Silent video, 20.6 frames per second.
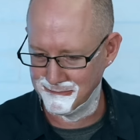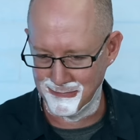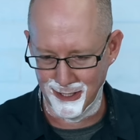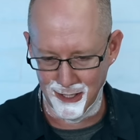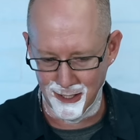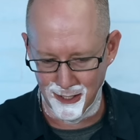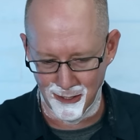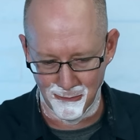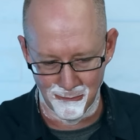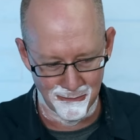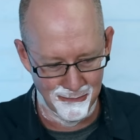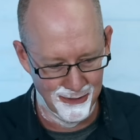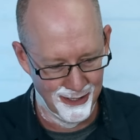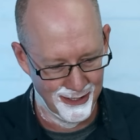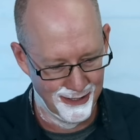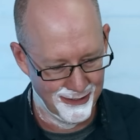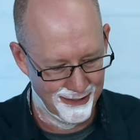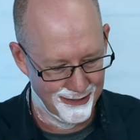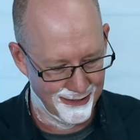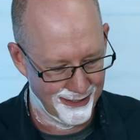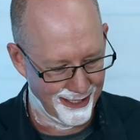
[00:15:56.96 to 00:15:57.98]
Problem. Yep.
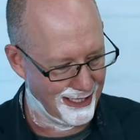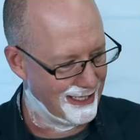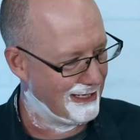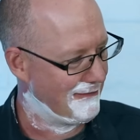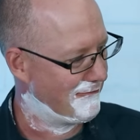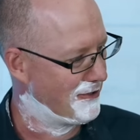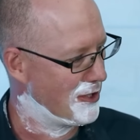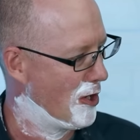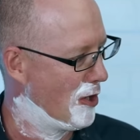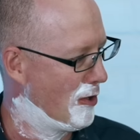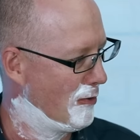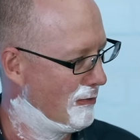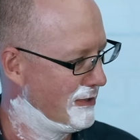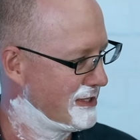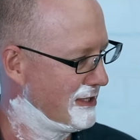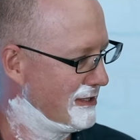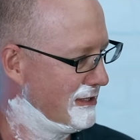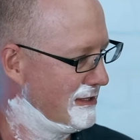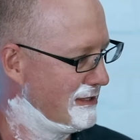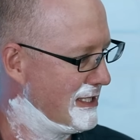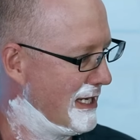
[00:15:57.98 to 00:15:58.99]
He didn't even know it was
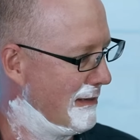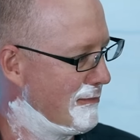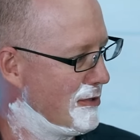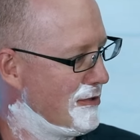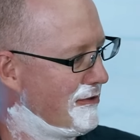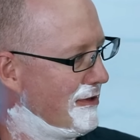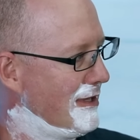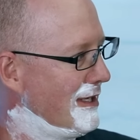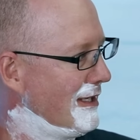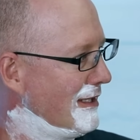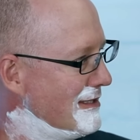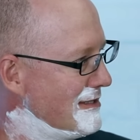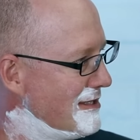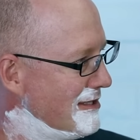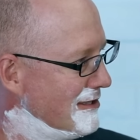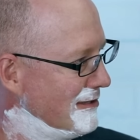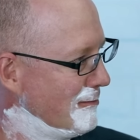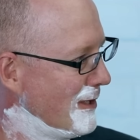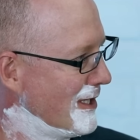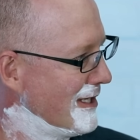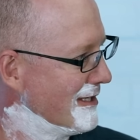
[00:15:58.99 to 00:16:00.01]
a taboo thing
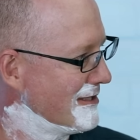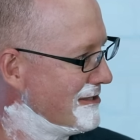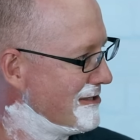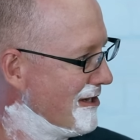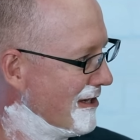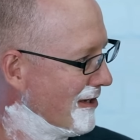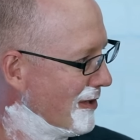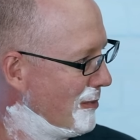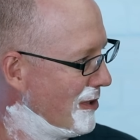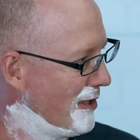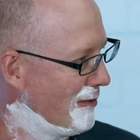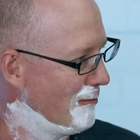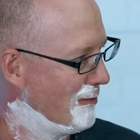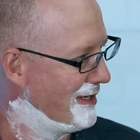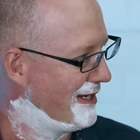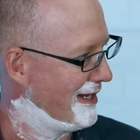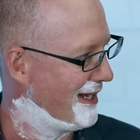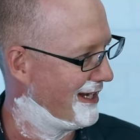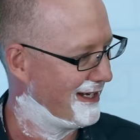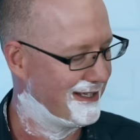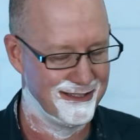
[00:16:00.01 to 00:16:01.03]
until we got to talking about it one
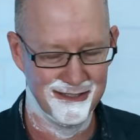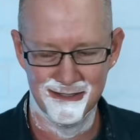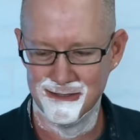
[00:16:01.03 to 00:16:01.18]
day.